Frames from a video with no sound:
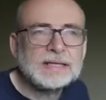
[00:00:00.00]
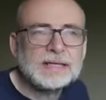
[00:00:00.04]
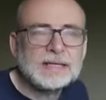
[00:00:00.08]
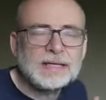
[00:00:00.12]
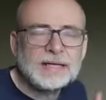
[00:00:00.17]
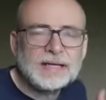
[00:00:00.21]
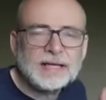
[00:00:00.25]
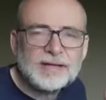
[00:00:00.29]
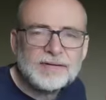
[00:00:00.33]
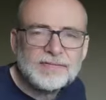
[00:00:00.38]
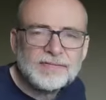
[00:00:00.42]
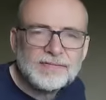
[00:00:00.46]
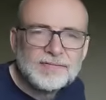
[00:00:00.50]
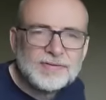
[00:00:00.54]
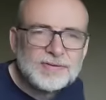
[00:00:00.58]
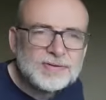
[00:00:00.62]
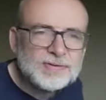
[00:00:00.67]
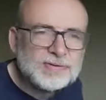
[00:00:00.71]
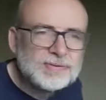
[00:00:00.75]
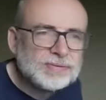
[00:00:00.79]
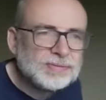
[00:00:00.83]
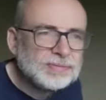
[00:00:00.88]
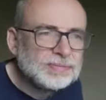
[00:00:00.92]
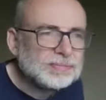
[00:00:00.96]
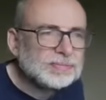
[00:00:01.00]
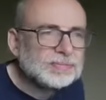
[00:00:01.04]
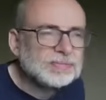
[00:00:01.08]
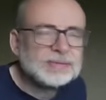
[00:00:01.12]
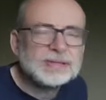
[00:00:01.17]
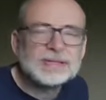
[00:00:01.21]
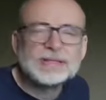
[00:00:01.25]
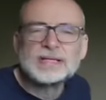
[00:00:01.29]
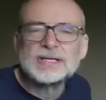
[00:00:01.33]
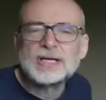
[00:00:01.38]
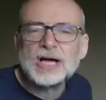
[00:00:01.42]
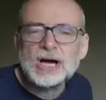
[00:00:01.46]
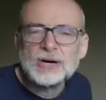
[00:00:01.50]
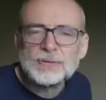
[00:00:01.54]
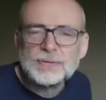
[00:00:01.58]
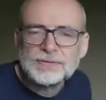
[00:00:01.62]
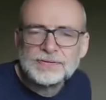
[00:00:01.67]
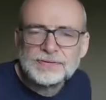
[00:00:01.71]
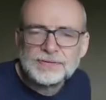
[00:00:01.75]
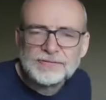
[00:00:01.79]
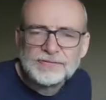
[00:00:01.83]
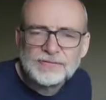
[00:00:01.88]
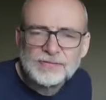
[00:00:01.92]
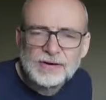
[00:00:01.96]
if you go
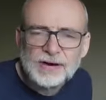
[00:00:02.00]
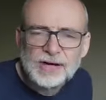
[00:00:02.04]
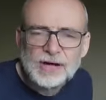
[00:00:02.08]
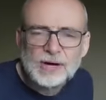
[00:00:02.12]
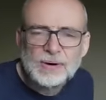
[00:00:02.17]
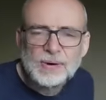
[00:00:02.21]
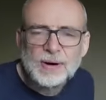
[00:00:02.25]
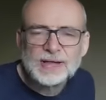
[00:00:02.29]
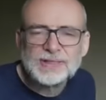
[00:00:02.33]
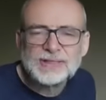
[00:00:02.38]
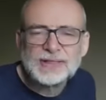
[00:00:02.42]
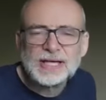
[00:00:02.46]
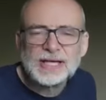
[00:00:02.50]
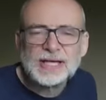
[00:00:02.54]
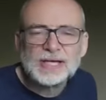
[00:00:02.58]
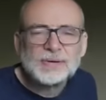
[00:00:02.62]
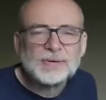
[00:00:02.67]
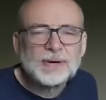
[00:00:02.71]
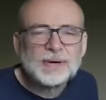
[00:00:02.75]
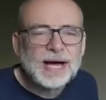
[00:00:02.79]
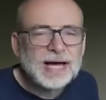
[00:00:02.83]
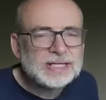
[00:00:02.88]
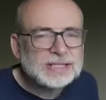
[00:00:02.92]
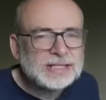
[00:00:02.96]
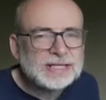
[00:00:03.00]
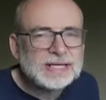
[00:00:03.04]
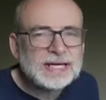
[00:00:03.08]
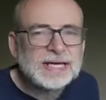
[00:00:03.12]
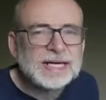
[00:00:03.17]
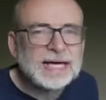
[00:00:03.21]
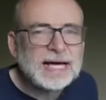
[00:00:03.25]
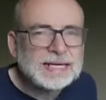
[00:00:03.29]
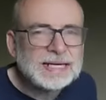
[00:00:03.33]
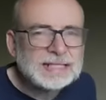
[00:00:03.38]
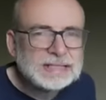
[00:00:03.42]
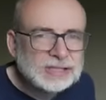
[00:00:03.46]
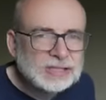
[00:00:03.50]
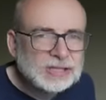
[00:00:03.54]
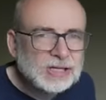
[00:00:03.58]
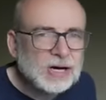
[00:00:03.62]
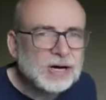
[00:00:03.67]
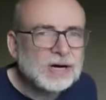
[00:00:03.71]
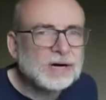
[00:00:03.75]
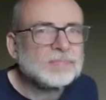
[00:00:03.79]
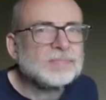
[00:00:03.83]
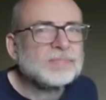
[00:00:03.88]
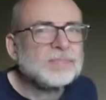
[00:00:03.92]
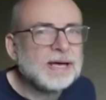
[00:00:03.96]
with the flow, I think you actually can
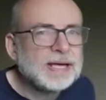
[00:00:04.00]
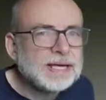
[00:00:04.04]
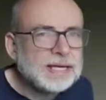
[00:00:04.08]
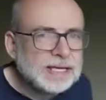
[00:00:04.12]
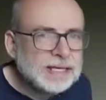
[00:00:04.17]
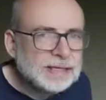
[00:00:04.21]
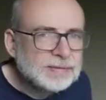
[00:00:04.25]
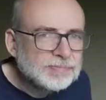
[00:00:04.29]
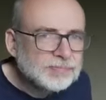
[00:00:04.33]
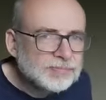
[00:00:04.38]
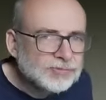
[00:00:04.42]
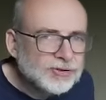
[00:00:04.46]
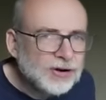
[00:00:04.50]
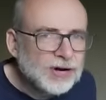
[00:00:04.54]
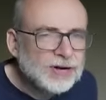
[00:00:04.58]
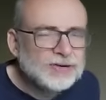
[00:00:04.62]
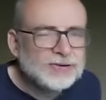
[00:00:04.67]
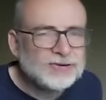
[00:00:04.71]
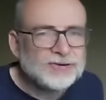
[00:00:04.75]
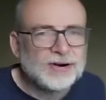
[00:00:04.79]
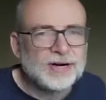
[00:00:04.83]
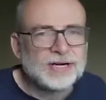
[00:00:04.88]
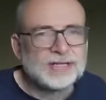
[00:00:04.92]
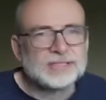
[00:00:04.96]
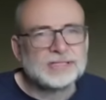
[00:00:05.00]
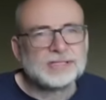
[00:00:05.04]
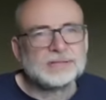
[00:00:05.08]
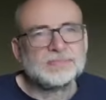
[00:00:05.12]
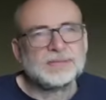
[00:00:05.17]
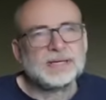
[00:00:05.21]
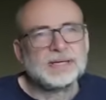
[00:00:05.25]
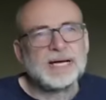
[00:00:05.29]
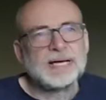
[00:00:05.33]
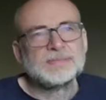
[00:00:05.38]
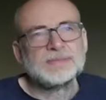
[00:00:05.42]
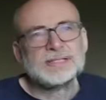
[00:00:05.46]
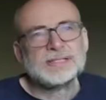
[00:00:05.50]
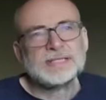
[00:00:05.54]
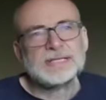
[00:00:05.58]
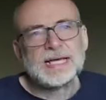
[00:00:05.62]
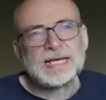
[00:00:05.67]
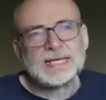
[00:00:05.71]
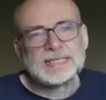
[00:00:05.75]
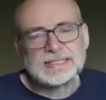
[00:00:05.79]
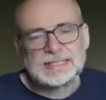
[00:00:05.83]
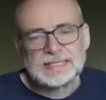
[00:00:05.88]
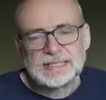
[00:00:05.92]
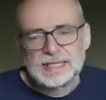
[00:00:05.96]
start making progress. And perhaps in
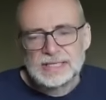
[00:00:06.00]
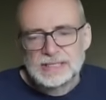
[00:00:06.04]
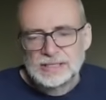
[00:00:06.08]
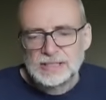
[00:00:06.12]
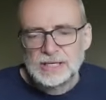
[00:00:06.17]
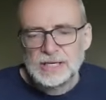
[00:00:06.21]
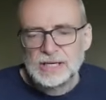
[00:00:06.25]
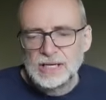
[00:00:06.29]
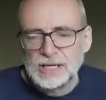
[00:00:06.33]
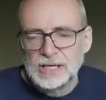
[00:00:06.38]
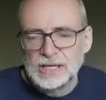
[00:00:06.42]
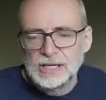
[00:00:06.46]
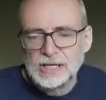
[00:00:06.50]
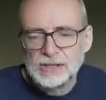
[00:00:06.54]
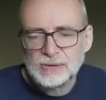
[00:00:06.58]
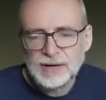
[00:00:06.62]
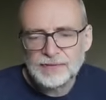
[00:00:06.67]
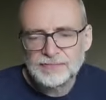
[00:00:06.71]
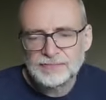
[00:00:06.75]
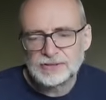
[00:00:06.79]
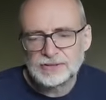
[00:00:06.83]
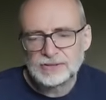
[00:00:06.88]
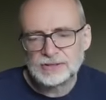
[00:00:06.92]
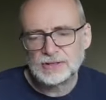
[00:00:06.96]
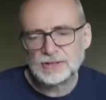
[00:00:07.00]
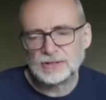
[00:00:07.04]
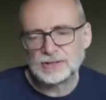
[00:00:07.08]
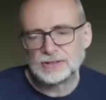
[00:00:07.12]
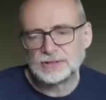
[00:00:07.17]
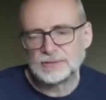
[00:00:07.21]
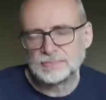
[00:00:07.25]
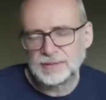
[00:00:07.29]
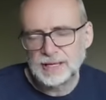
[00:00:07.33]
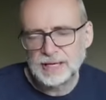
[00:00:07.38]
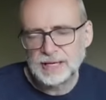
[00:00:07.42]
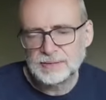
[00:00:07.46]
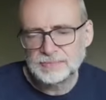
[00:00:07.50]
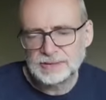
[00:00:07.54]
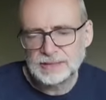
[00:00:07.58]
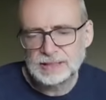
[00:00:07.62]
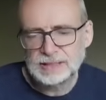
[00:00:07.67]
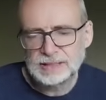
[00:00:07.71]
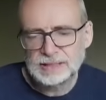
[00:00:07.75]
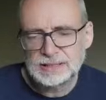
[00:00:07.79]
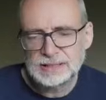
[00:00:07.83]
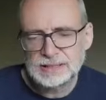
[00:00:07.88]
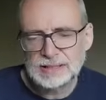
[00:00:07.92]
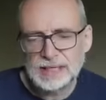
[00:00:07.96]
that sense, you have to start to perhaps
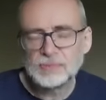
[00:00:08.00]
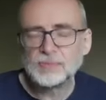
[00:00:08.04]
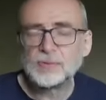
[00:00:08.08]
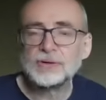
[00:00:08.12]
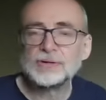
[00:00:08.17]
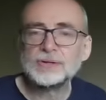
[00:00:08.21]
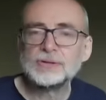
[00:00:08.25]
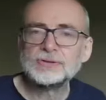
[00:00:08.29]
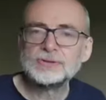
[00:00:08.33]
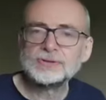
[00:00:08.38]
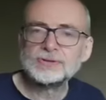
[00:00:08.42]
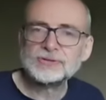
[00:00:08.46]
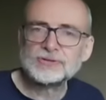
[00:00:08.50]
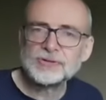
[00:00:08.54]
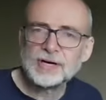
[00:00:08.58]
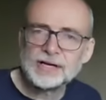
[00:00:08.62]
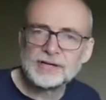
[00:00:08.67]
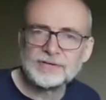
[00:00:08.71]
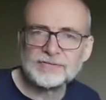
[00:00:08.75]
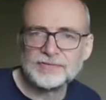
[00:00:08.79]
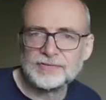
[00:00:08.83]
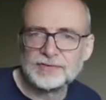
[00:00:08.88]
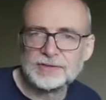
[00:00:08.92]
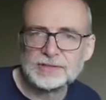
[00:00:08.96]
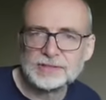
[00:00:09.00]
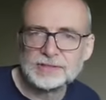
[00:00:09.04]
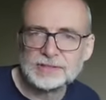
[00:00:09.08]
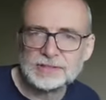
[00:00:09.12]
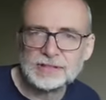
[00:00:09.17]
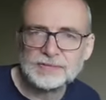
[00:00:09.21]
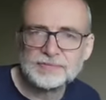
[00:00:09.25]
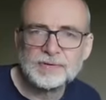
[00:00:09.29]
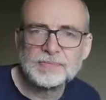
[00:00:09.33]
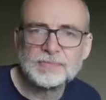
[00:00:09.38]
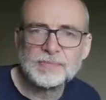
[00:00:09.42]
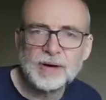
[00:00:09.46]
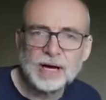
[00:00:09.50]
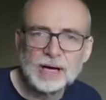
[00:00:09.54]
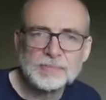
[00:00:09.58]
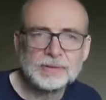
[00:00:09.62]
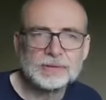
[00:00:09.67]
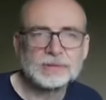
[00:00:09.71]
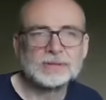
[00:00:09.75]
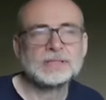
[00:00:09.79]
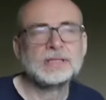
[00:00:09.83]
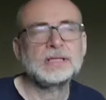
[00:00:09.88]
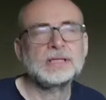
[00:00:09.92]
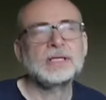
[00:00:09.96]
understand what your strength is. And at the
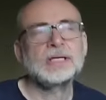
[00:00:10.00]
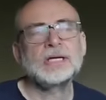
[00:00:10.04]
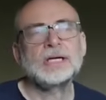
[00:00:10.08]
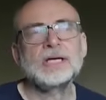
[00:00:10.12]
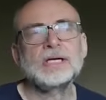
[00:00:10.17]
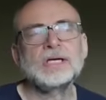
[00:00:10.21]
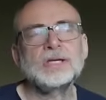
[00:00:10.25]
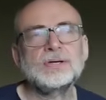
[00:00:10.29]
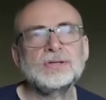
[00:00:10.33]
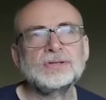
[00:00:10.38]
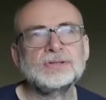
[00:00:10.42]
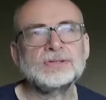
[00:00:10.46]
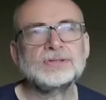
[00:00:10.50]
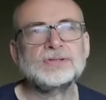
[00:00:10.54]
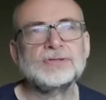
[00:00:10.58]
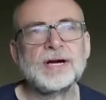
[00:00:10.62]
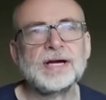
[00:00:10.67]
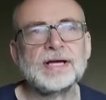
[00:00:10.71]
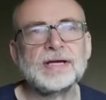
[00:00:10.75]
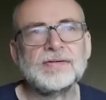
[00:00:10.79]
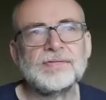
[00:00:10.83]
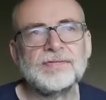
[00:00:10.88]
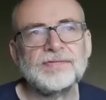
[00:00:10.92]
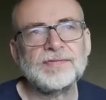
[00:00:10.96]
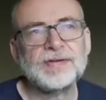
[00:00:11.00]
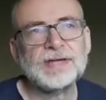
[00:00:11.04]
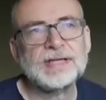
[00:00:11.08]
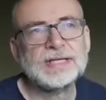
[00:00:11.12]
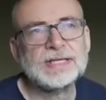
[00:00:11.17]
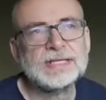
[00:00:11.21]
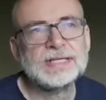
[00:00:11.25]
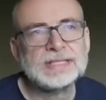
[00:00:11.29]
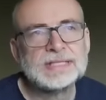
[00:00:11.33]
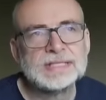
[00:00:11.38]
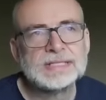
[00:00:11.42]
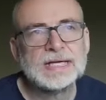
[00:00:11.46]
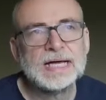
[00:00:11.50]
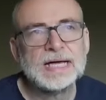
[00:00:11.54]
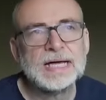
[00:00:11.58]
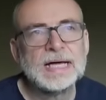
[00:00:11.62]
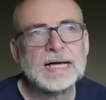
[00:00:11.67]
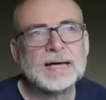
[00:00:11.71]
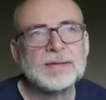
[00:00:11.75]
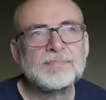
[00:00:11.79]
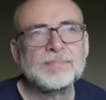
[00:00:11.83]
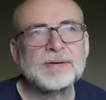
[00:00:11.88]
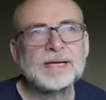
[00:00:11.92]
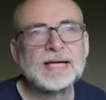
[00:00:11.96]
moment, your strength is
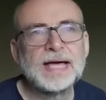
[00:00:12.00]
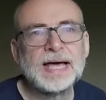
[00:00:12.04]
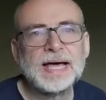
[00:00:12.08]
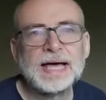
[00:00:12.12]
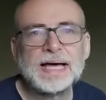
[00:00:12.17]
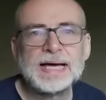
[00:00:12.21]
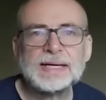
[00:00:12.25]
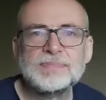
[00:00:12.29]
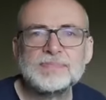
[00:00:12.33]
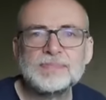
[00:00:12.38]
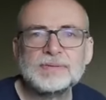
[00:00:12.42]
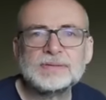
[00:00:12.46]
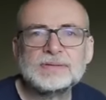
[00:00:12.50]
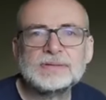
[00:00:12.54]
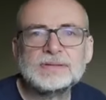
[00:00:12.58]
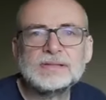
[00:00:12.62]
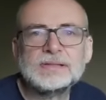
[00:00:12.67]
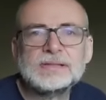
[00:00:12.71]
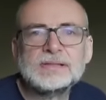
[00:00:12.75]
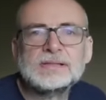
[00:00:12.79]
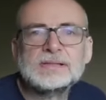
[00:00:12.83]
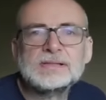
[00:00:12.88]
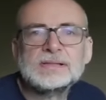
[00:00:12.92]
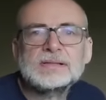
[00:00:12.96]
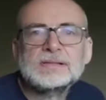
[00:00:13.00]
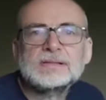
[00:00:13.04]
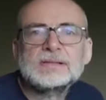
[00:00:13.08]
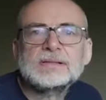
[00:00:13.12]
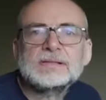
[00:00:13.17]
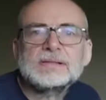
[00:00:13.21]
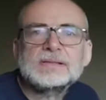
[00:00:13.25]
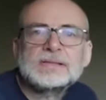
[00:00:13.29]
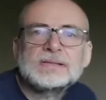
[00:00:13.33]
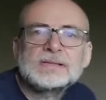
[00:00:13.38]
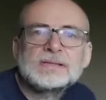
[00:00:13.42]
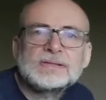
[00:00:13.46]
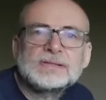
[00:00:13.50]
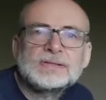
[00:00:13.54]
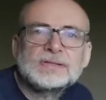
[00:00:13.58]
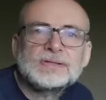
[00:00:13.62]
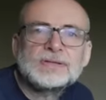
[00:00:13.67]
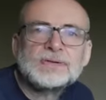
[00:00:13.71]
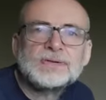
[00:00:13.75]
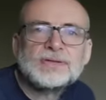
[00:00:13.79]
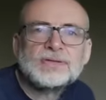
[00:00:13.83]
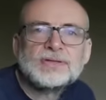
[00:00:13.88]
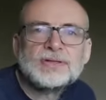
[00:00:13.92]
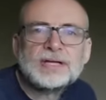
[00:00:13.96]
being able to
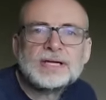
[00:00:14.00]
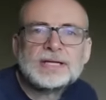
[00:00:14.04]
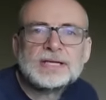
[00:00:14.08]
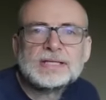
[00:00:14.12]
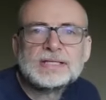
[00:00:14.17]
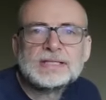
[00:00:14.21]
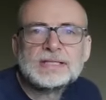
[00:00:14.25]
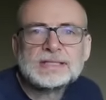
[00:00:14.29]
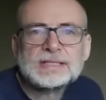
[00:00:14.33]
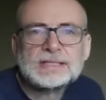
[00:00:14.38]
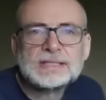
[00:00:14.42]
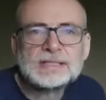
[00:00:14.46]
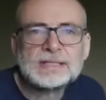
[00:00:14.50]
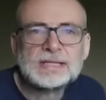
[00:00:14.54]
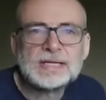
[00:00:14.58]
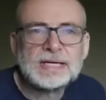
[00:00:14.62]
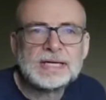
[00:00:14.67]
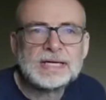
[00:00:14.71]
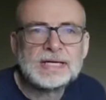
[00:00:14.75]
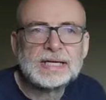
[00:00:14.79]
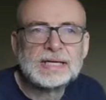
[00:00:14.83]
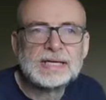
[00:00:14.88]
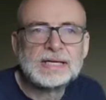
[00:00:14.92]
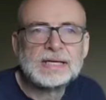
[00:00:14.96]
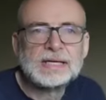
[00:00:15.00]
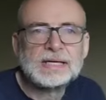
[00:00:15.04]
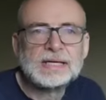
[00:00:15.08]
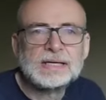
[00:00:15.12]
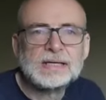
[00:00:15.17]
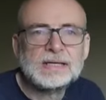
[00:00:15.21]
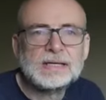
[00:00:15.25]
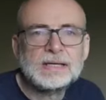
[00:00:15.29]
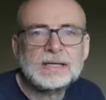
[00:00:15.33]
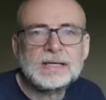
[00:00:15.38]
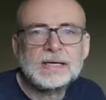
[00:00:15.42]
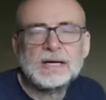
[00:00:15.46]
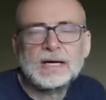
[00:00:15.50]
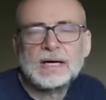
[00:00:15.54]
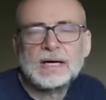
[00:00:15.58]
do things in